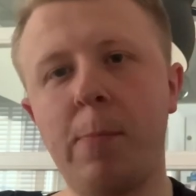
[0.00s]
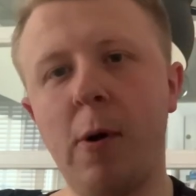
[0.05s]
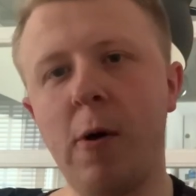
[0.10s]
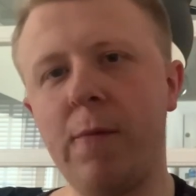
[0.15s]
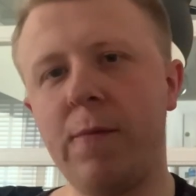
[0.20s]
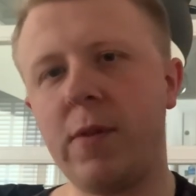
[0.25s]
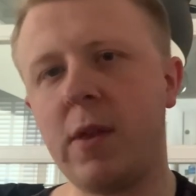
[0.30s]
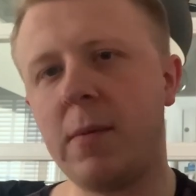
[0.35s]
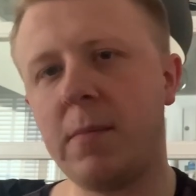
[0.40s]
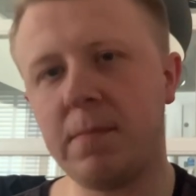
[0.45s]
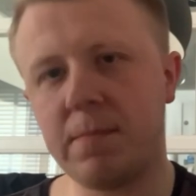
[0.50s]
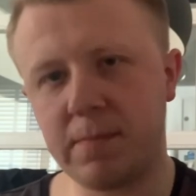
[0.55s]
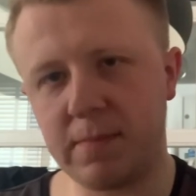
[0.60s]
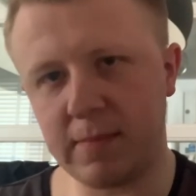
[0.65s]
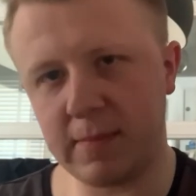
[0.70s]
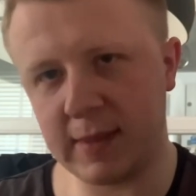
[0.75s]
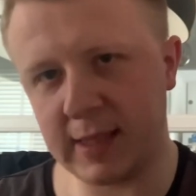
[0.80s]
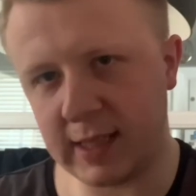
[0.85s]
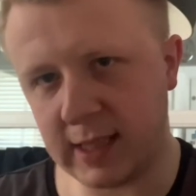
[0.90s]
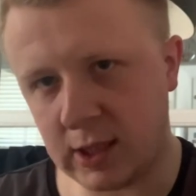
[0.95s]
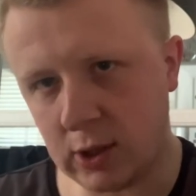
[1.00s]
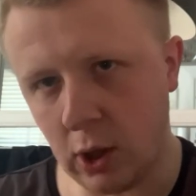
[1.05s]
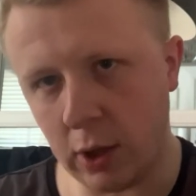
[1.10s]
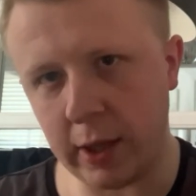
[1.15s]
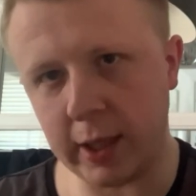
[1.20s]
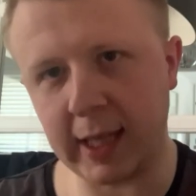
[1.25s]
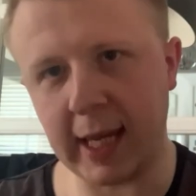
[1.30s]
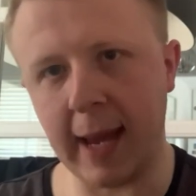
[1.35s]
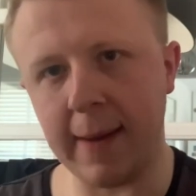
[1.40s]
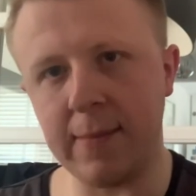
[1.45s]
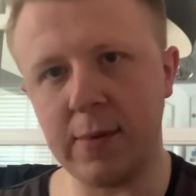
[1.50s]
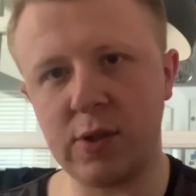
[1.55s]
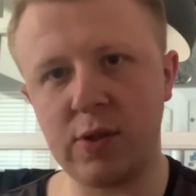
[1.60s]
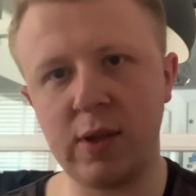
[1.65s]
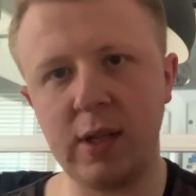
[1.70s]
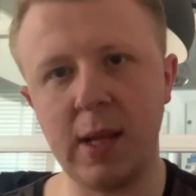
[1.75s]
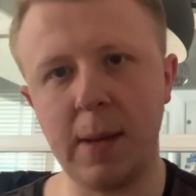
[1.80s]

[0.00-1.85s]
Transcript: Both of them got the chemistry.